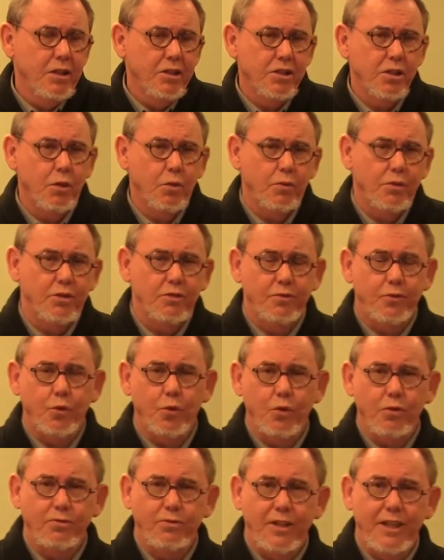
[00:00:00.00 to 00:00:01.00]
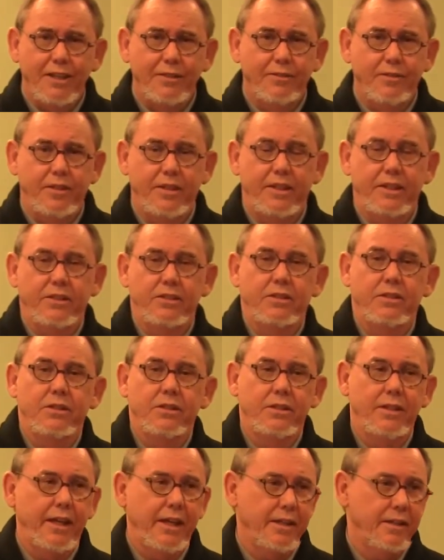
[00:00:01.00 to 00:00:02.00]
So there's 4 or 5
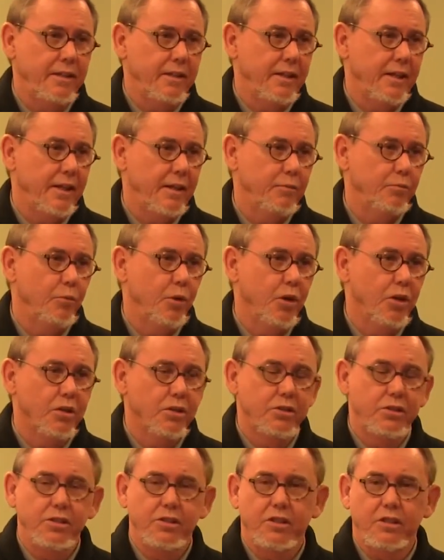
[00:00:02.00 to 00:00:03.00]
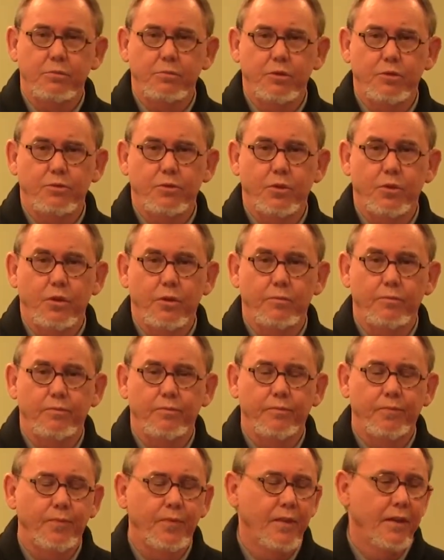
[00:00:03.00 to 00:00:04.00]
things that mark system
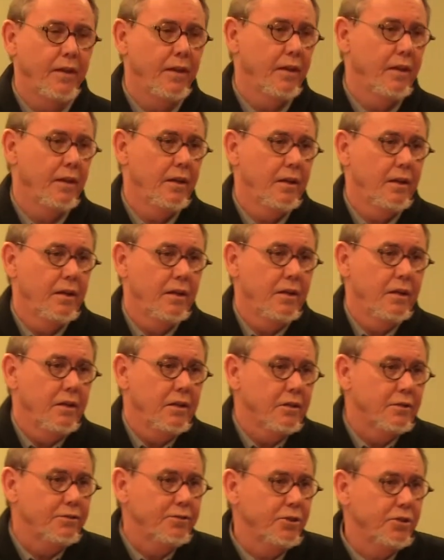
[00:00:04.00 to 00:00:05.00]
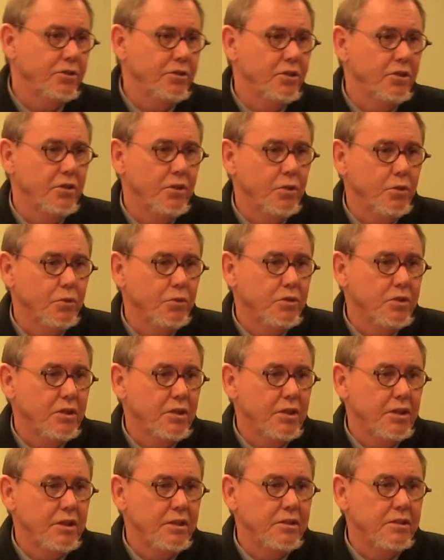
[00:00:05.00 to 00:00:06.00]
reform. The first of
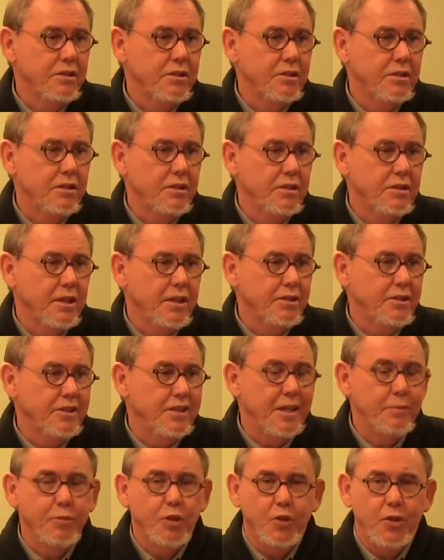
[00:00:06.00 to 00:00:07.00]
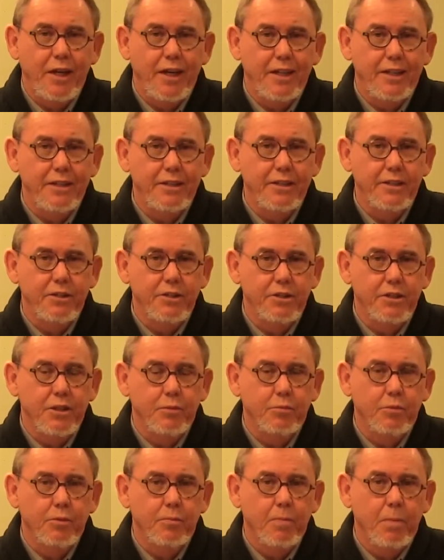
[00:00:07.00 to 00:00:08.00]
those is it has democratic
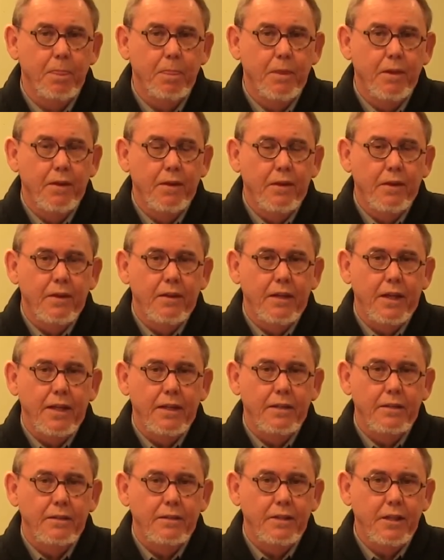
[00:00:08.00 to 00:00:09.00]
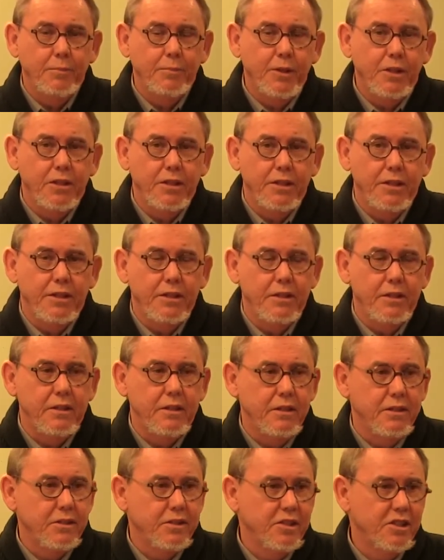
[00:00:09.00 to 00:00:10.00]
leadership. That
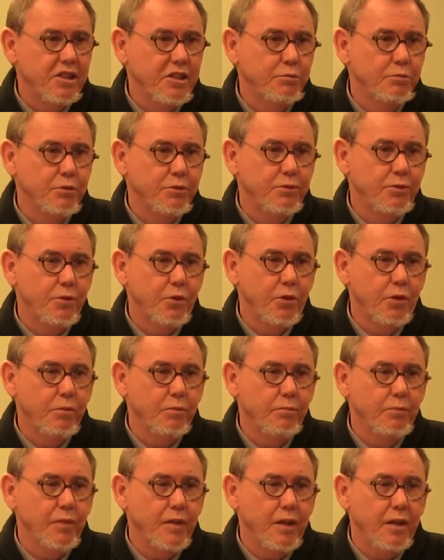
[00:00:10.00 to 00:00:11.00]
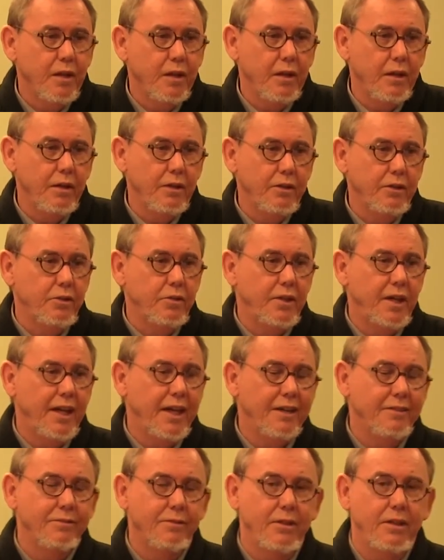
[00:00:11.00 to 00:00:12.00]
typically in a system reform, you
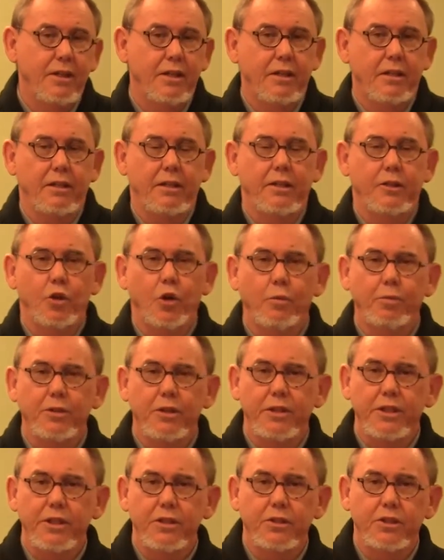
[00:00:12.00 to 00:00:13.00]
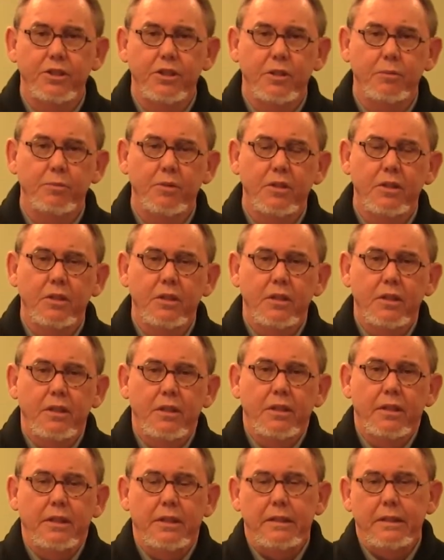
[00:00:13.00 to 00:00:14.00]
have an open leadership,
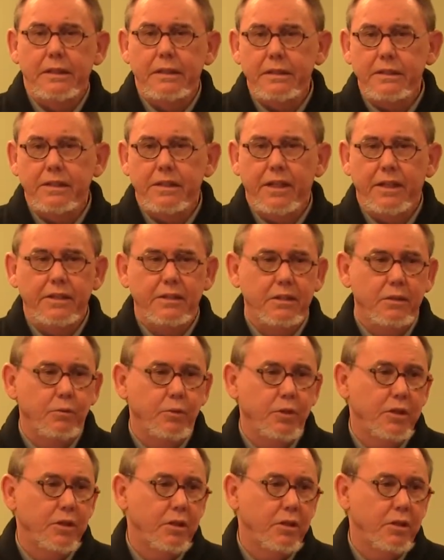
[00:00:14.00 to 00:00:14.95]
and in this case it would